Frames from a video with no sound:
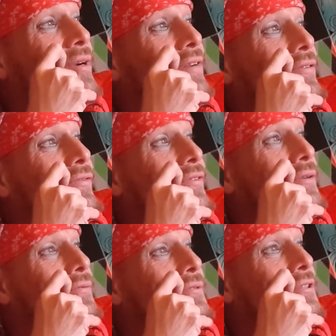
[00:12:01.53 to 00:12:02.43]
whatever
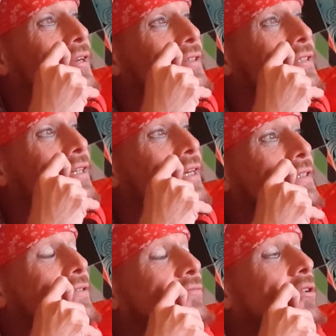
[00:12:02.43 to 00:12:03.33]
feels like the
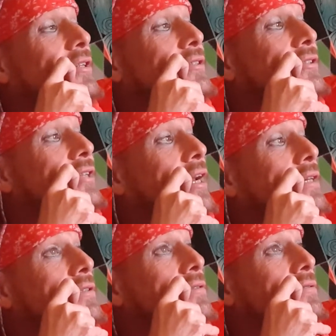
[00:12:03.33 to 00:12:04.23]
next right thing.